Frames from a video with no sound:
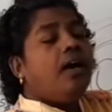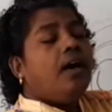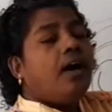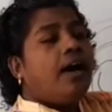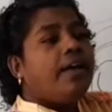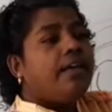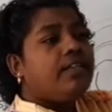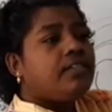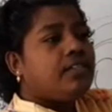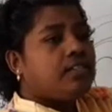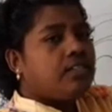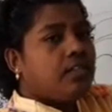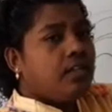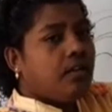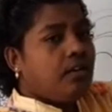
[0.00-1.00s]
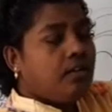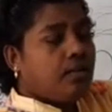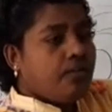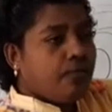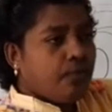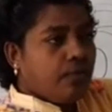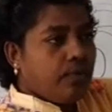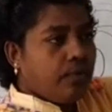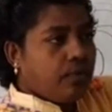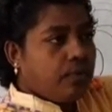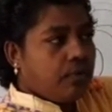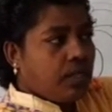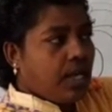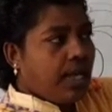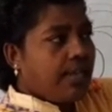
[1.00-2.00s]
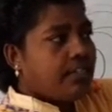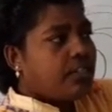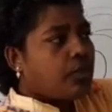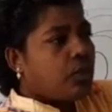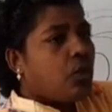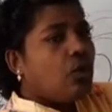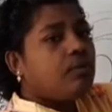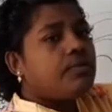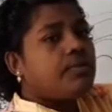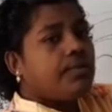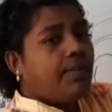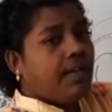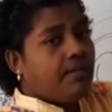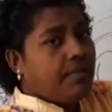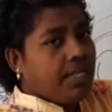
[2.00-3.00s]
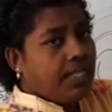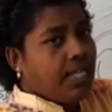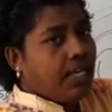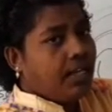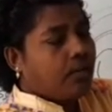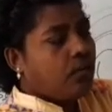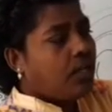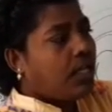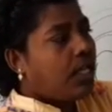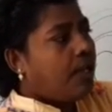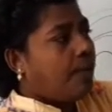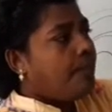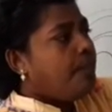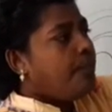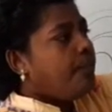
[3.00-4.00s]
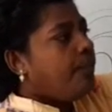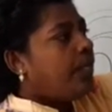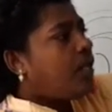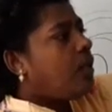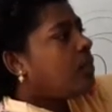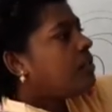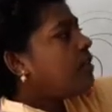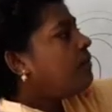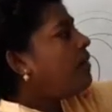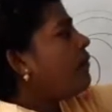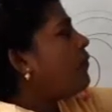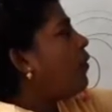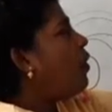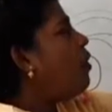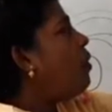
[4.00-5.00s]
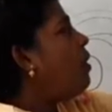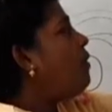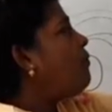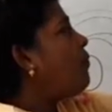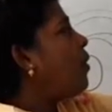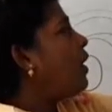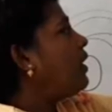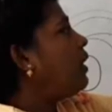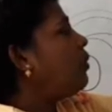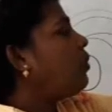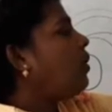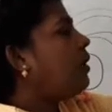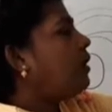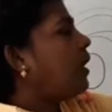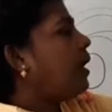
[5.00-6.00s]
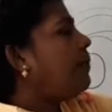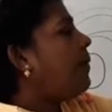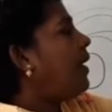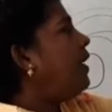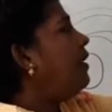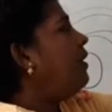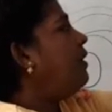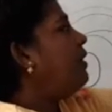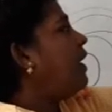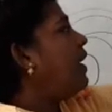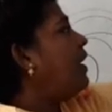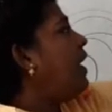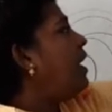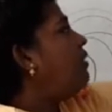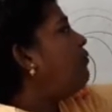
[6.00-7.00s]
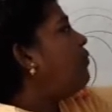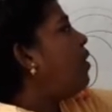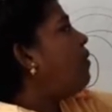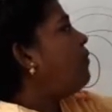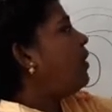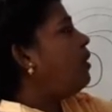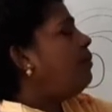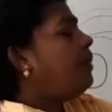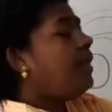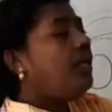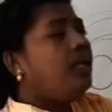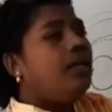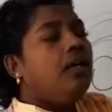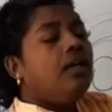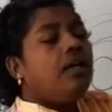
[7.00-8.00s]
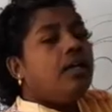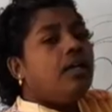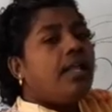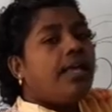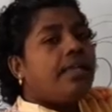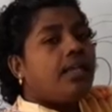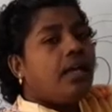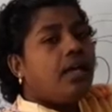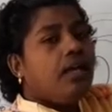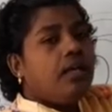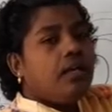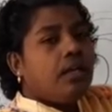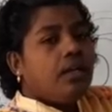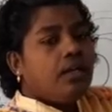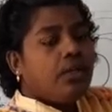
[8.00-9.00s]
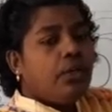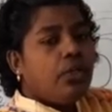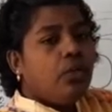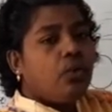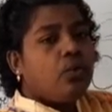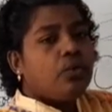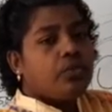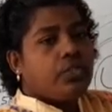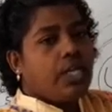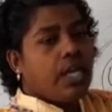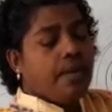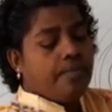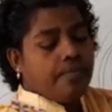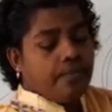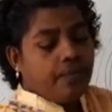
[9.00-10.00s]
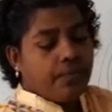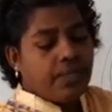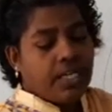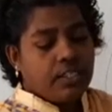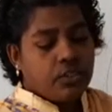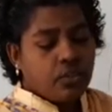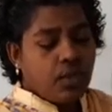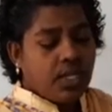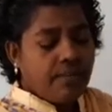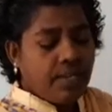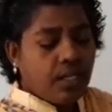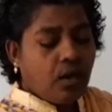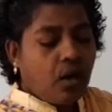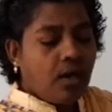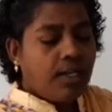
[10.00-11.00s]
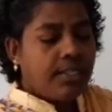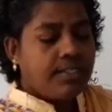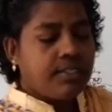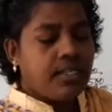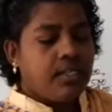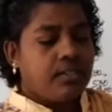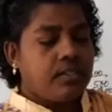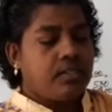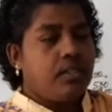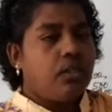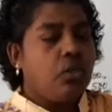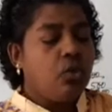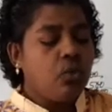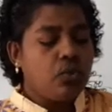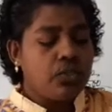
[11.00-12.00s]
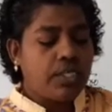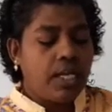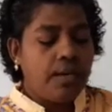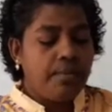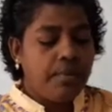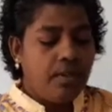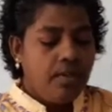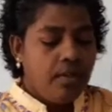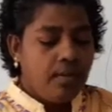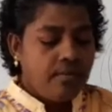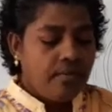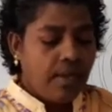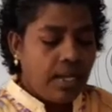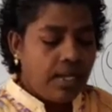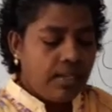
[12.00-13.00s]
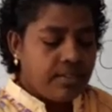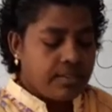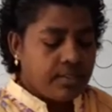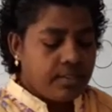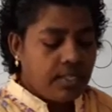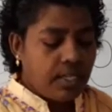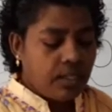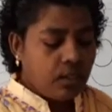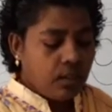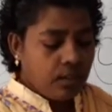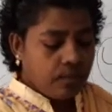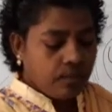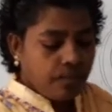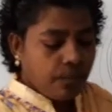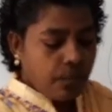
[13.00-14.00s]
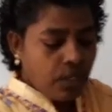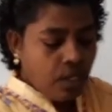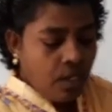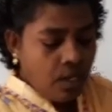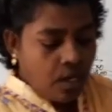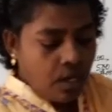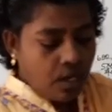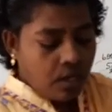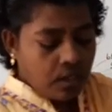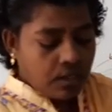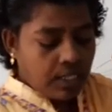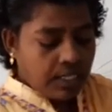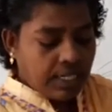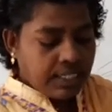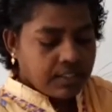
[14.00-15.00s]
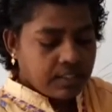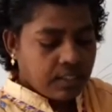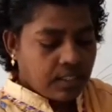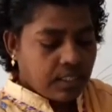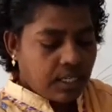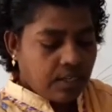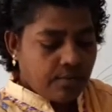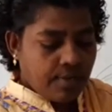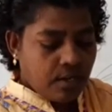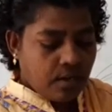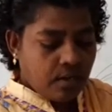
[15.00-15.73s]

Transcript: ice cubes will be there. Okay, because of the flow of water, what happen? The landform will be like a U-shape. That's why we call it as U-shaped valleys. Then the next thing we